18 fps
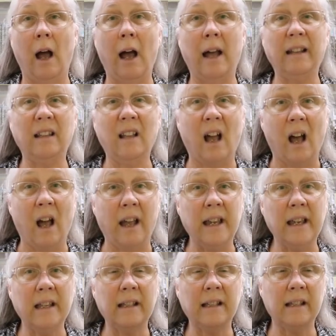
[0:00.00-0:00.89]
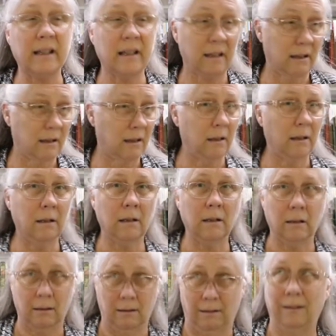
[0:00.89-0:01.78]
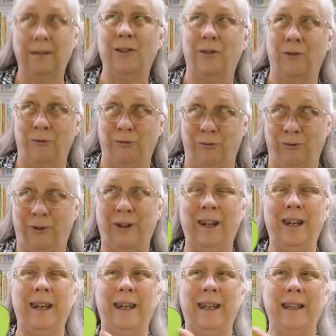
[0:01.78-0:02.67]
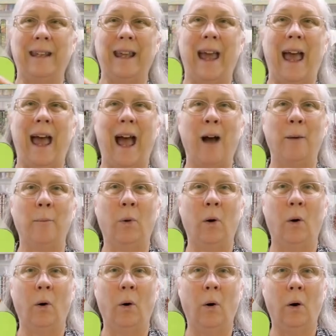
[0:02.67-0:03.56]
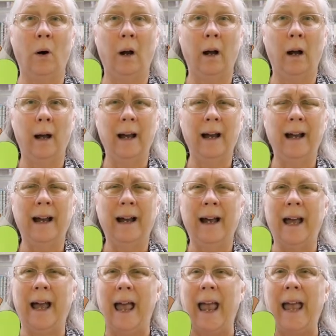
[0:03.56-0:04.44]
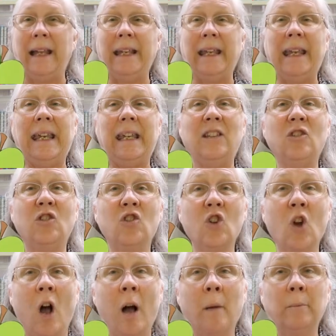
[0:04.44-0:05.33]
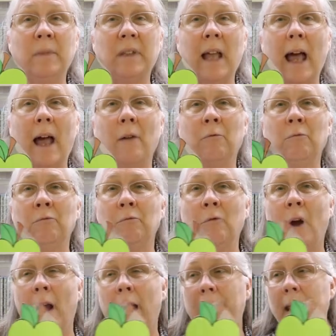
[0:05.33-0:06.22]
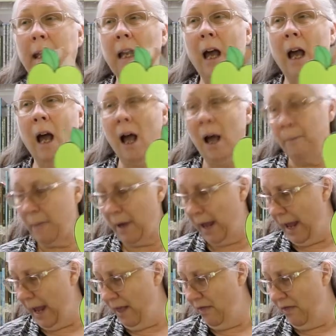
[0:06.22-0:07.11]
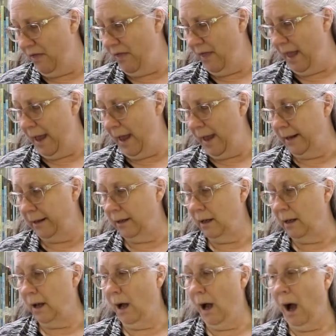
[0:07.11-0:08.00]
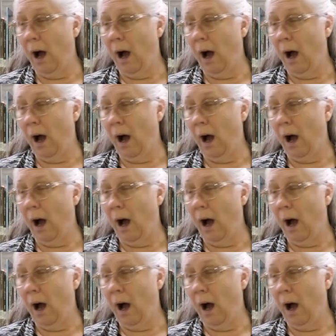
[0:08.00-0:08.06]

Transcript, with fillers: a nice green apple. And he chomped that right up. And then